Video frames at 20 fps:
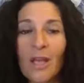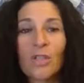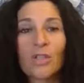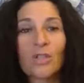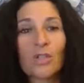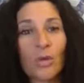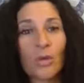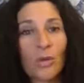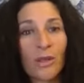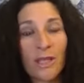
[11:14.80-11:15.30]

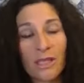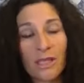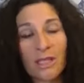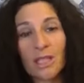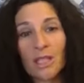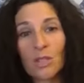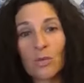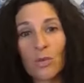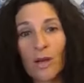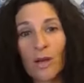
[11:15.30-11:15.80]
So this
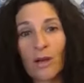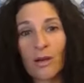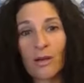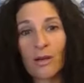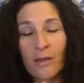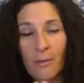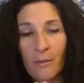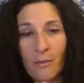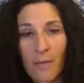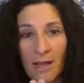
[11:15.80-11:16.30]
is where
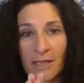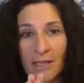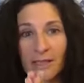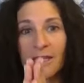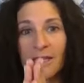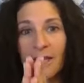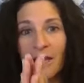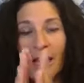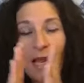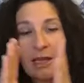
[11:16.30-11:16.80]
the
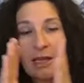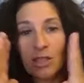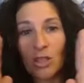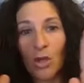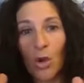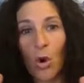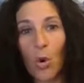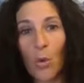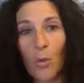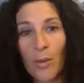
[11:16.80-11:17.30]
mindset has
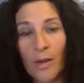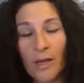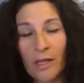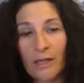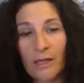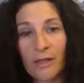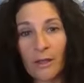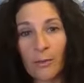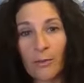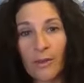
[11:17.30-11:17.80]
to open a
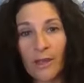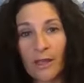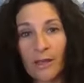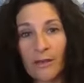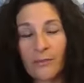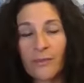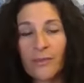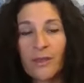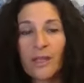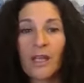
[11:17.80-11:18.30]
little bit.
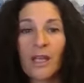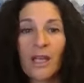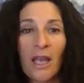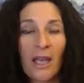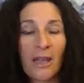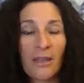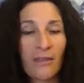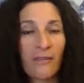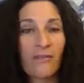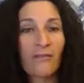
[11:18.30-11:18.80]

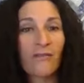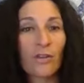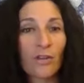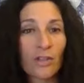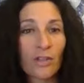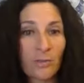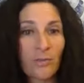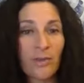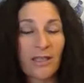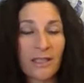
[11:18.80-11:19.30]
And the
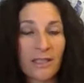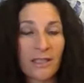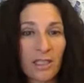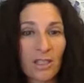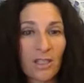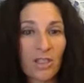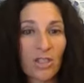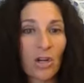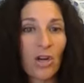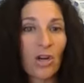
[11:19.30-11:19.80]
first place to
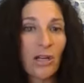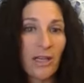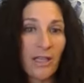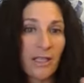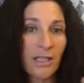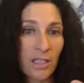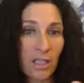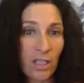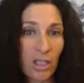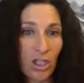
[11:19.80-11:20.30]
start
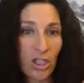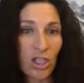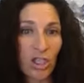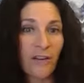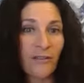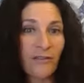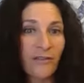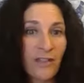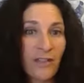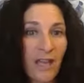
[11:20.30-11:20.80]
is to
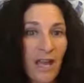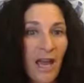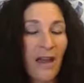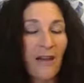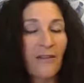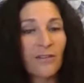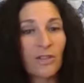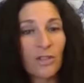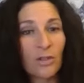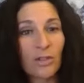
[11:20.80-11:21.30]
shift the
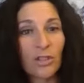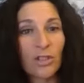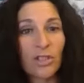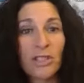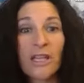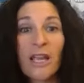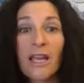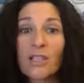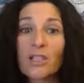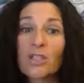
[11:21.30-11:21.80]
have to's to
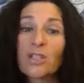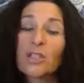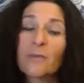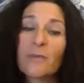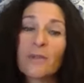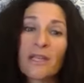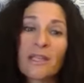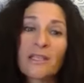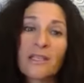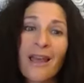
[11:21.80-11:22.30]
get to's,
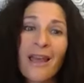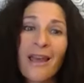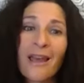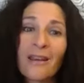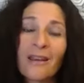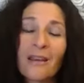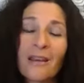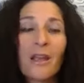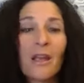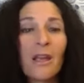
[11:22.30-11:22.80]
because
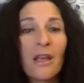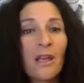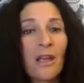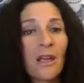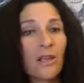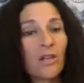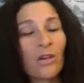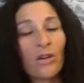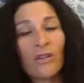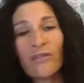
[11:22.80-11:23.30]
then
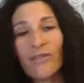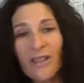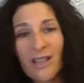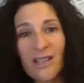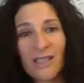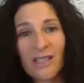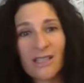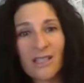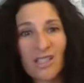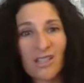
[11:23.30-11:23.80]
you don't feel
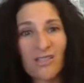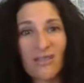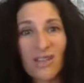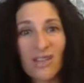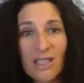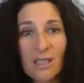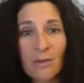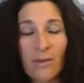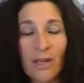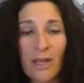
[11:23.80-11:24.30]
like such a
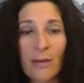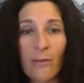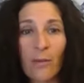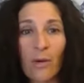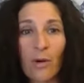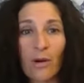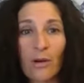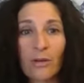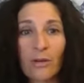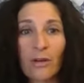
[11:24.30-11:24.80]
victim
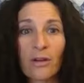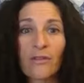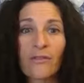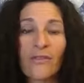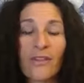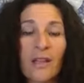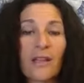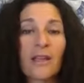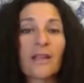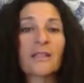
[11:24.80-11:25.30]
anymore. You don't
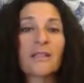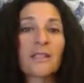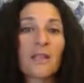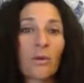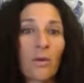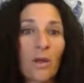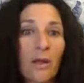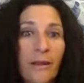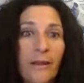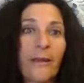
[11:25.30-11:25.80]
feel like it's like,
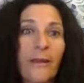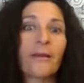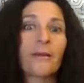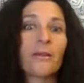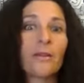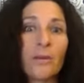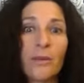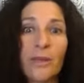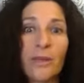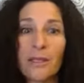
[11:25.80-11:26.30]
well, I can't
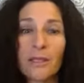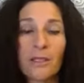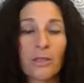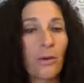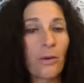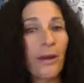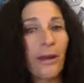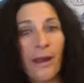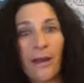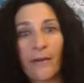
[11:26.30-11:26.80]
do this, so
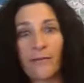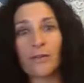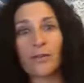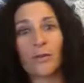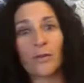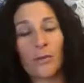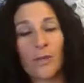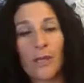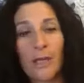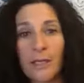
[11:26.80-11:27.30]
I have to
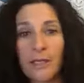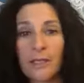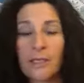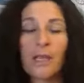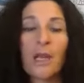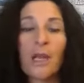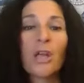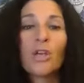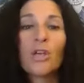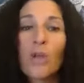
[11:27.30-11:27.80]
do this.
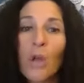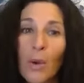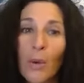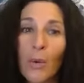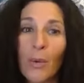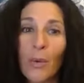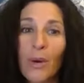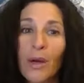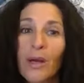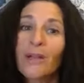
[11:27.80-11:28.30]

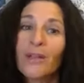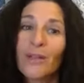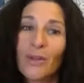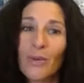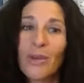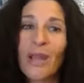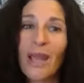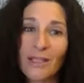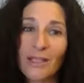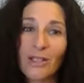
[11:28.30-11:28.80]
No,
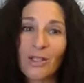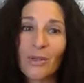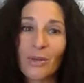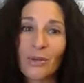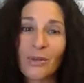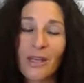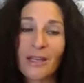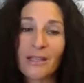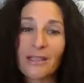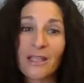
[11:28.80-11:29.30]
you get to do
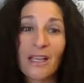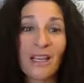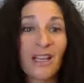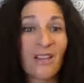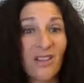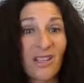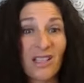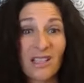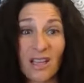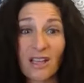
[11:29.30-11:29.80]
this. And
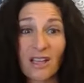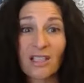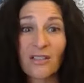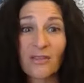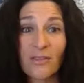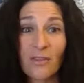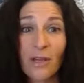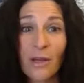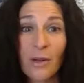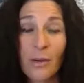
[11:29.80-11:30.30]
if it sucks
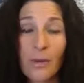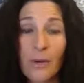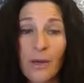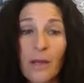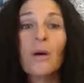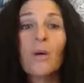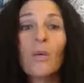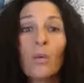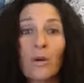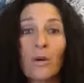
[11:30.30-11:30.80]
for you,
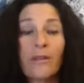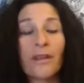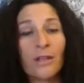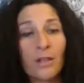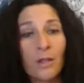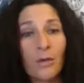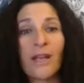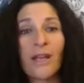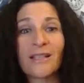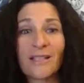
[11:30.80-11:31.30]
well, then
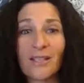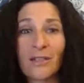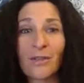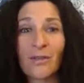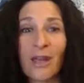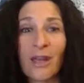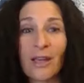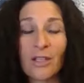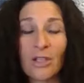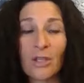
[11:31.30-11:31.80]
you get to do
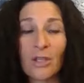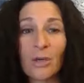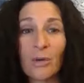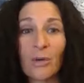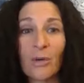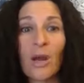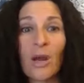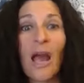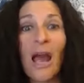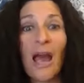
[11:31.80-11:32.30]
that
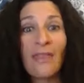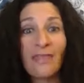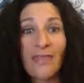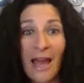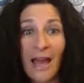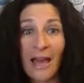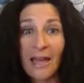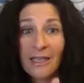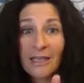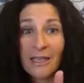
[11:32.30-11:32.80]
too. And
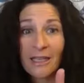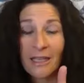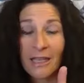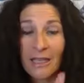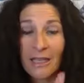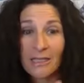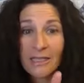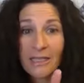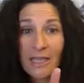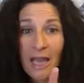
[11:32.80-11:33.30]
that
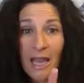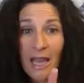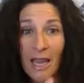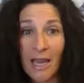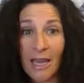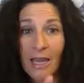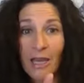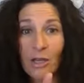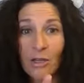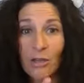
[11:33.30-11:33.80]
is
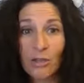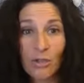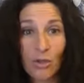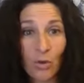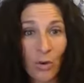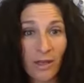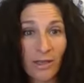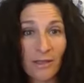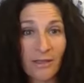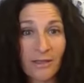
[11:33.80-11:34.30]
a
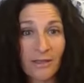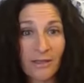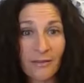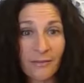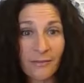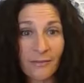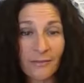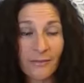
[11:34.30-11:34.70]
choice.